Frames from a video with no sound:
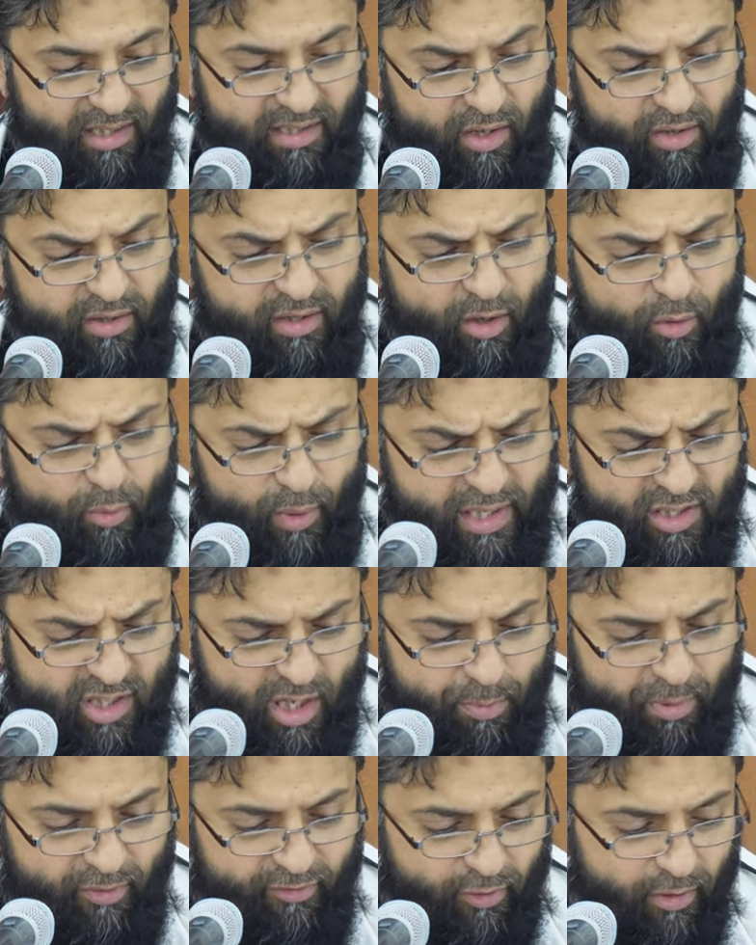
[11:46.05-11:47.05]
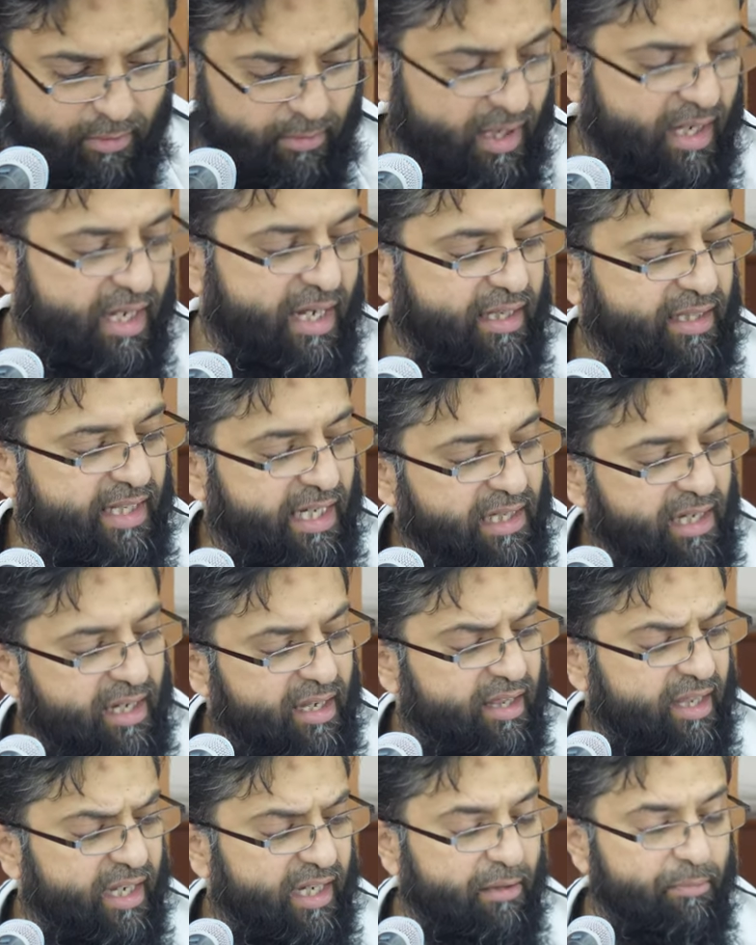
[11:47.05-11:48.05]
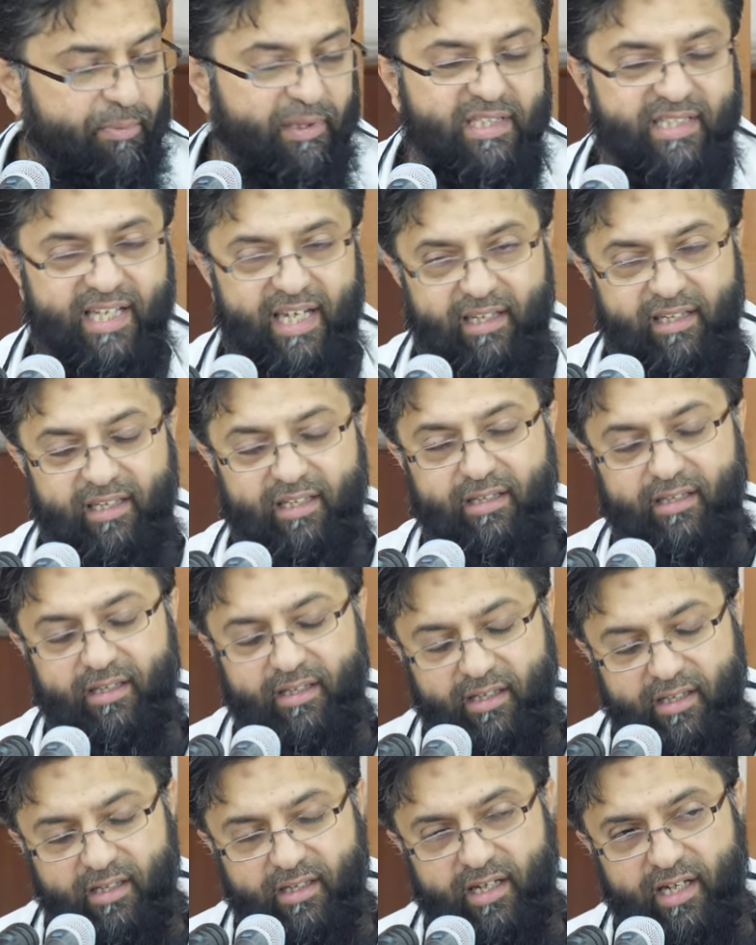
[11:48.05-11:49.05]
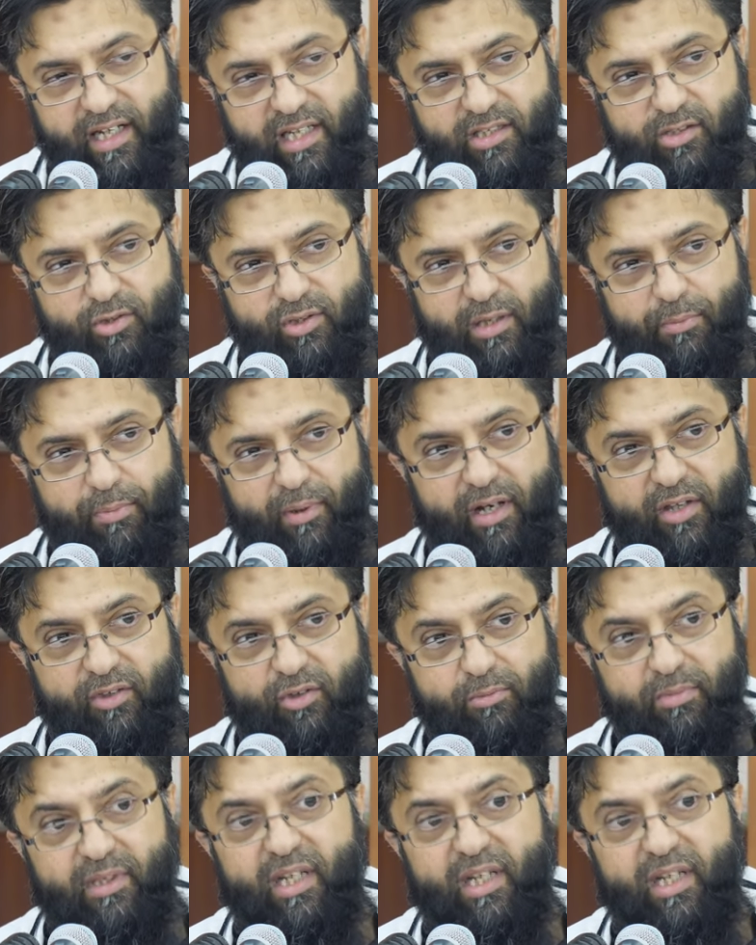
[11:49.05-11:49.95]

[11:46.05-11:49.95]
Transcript: So in no way, shape or form can anything be taken into the bathroom.